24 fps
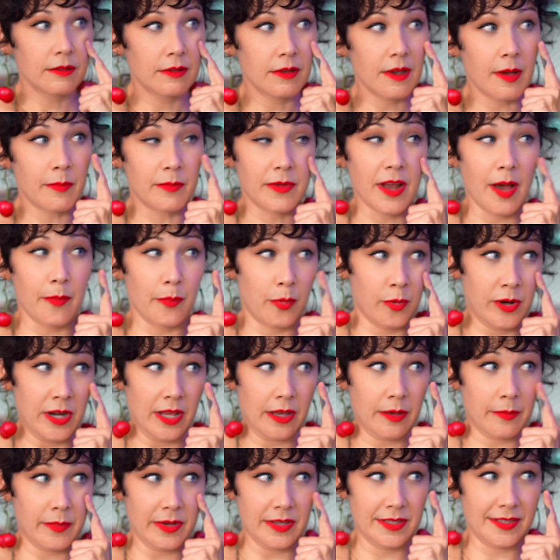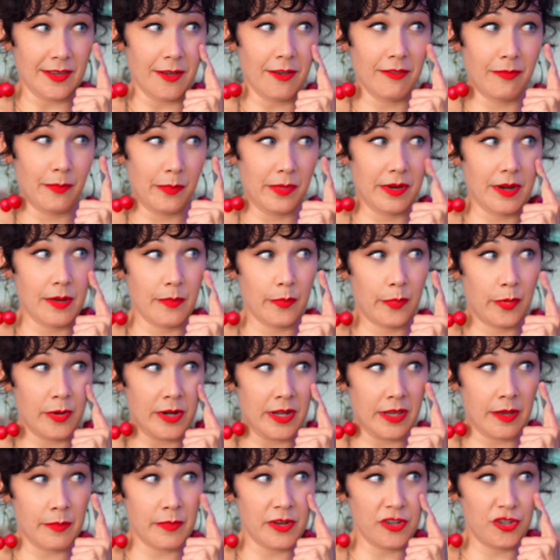I'm not pointing at myself, but I'm
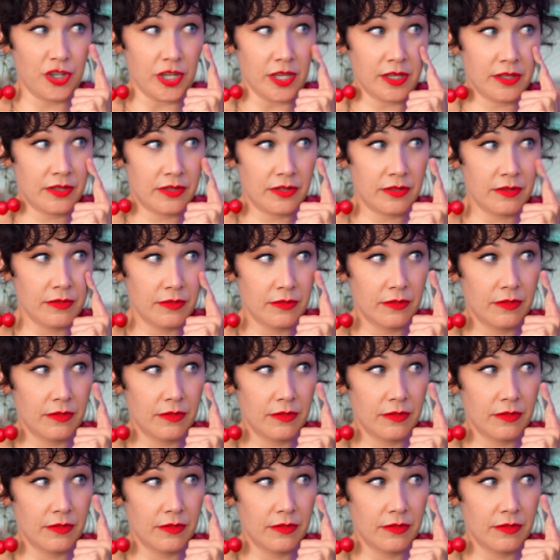pointing at my cheeks.